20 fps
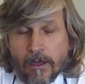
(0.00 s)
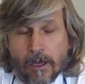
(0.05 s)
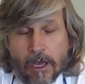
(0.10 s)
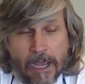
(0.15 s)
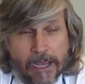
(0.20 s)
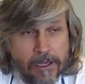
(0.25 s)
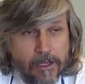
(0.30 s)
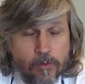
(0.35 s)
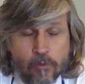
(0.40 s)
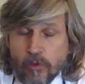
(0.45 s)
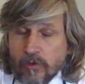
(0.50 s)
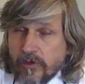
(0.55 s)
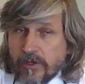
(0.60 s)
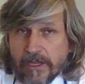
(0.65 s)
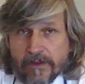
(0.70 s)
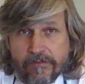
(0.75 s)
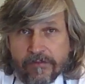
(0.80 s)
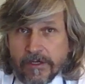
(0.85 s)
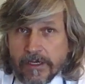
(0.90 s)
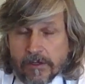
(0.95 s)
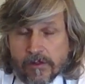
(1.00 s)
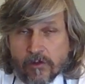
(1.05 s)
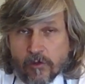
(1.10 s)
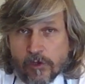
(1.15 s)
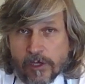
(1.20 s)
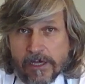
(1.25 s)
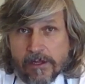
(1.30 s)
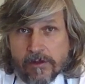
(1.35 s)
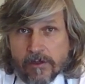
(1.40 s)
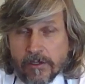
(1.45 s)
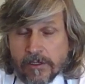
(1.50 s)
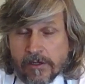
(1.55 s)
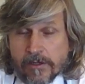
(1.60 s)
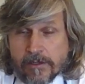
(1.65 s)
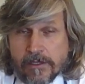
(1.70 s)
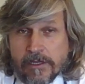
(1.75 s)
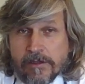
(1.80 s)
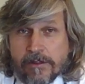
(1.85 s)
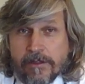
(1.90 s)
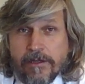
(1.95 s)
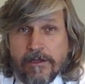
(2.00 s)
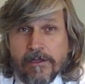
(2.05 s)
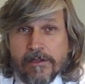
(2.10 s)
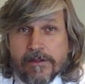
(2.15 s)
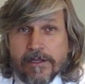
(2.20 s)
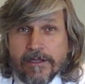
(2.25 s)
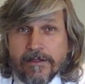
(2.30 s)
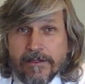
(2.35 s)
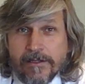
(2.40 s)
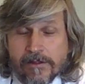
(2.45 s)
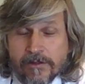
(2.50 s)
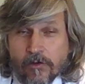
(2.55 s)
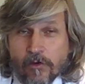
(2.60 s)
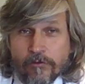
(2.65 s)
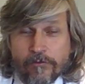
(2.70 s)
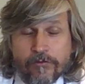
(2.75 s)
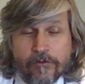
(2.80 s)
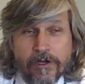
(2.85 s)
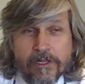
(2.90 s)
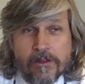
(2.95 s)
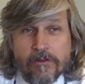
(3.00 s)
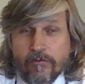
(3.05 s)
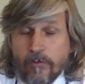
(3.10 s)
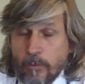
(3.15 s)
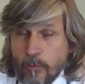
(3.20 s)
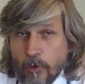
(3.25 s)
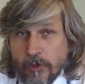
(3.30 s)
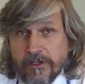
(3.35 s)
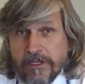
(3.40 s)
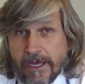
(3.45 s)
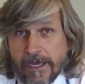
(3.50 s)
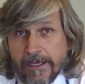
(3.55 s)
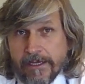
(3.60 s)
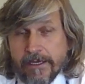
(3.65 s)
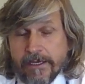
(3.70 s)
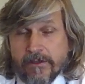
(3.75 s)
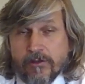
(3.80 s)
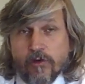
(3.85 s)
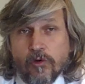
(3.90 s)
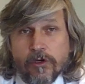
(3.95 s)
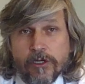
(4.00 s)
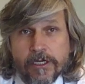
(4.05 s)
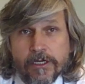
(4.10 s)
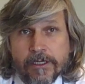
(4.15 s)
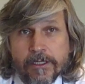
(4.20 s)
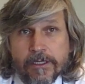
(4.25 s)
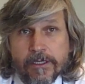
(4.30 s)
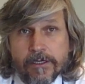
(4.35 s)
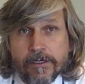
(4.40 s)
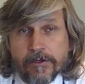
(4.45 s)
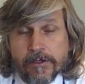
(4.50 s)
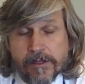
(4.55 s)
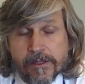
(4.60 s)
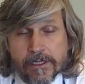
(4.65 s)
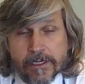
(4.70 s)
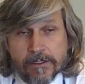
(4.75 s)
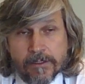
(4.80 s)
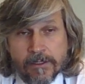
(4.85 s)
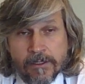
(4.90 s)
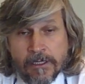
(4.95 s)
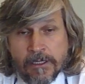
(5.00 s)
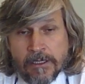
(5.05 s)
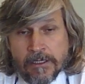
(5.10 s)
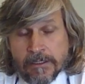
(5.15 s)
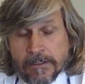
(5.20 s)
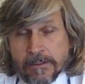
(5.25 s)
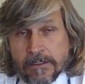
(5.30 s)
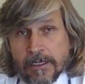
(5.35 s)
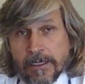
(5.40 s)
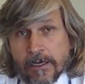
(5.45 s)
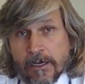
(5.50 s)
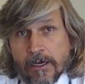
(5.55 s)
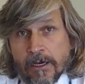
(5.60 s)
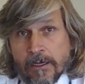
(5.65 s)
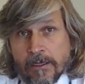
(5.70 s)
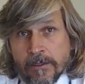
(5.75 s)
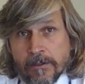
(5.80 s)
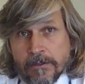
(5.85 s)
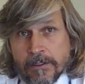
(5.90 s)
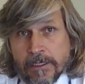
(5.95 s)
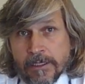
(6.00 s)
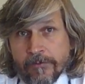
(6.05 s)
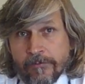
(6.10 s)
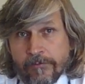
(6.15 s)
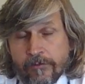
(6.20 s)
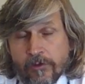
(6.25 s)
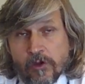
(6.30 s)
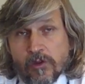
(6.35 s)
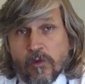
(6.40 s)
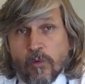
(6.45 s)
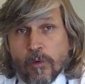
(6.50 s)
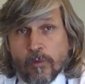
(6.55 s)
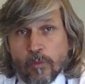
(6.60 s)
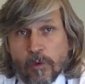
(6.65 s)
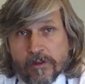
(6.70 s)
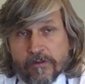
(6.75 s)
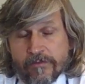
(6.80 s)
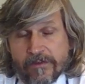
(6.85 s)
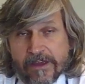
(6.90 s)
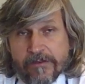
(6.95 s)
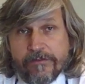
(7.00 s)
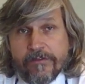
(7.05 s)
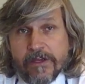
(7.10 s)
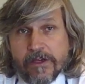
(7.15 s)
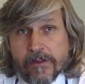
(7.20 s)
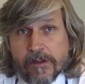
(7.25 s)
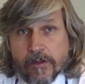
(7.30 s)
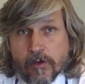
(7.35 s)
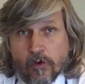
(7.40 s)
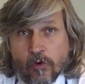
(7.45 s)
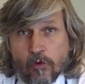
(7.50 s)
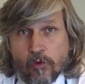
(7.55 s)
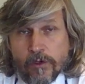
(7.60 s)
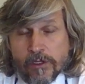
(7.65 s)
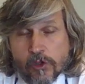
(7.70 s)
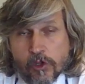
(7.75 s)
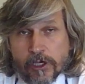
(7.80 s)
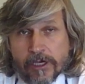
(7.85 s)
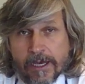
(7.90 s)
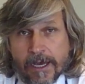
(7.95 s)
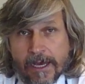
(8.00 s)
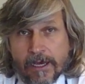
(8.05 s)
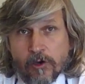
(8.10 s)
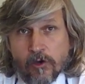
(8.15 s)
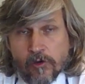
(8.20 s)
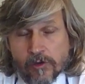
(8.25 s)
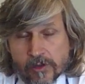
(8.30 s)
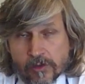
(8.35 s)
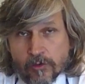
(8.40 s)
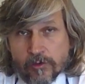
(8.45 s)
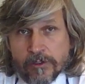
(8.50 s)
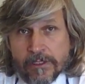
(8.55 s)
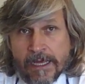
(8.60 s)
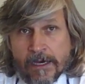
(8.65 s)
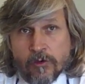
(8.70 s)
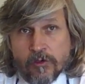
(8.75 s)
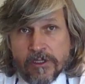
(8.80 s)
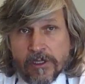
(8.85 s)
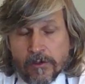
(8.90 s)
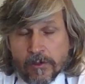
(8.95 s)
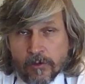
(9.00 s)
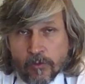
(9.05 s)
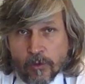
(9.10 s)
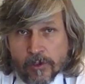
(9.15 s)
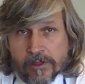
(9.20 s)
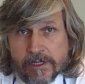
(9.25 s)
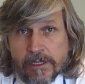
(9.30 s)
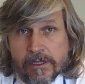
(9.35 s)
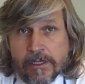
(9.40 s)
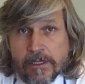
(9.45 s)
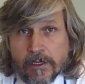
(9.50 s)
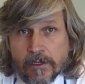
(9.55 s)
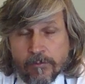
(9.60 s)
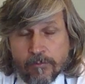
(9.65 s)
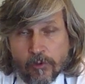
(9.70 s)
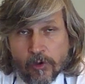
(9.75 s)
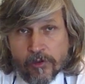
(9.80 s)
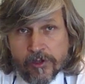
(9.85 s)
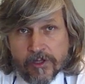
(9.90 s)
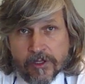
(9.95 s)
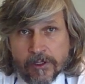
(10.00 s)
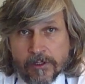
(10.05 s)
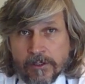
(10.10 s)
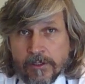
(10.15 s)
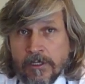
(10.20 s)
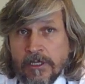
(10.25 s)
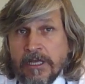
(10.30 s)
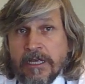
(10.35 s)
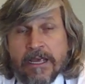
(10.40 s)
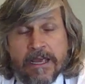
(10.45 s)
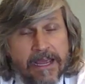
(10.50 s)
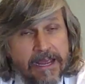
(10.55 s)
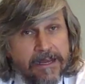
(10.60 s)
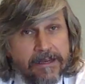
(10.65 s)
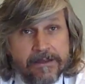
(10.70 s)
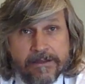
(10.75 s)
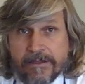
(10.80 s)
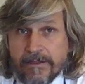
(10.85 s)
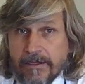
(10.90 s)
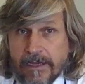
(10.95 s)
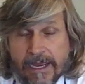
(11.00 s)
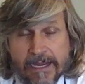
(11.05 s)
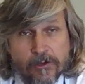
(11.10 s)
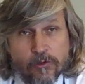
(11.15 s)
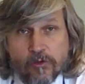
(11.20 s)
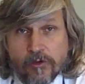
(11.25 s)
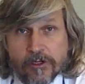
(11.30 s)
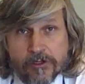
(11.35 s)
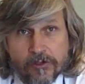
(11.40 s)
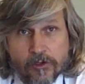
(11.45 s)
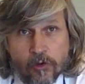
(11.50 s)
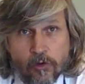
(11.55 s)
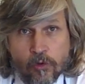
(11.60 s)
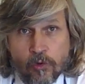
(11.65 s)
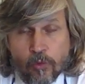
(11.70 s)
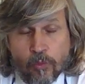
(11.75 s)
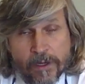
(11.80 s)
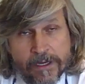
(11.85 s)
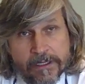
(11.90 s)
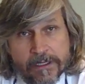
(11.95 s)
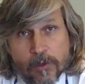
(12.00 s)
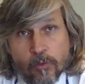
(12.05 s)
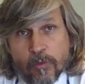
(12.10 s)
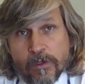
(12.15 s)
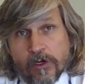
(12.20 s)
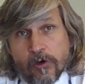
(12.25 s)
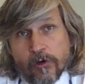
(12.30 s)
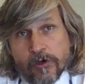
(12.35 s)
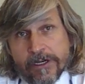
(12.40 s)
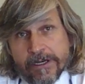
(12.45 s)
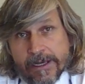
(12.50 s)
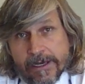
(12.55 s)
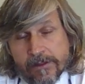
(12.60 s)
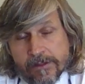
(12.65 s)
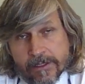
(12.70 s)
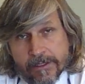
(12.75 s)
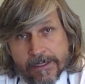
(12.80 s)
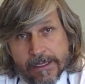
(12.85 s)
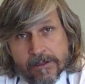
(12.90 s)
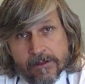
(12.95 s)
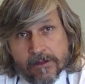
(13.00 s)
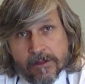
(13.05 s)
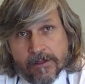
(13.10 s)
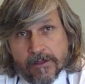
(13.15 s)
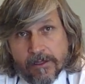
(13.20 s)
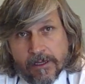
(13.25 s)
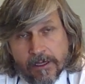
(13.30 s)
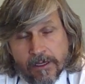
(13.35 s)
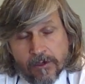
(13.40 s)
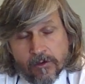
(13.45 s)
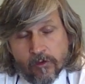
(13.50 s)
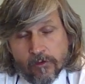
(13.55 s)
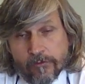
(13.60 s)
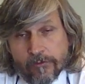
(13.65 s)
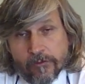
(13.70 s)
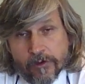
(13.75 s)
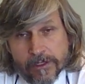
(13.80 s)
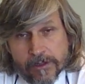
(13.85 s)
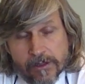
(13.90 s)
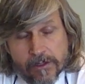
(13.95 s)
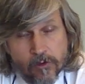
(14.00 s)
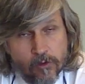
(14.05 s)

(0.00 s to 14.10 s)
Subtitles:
I would definitely suggest it. The thing is that this conference, from what I get to hear, is that the first one was 5 years ago in Chicago, so now there was this here in Boston, and I do not know when they will organize the next conference.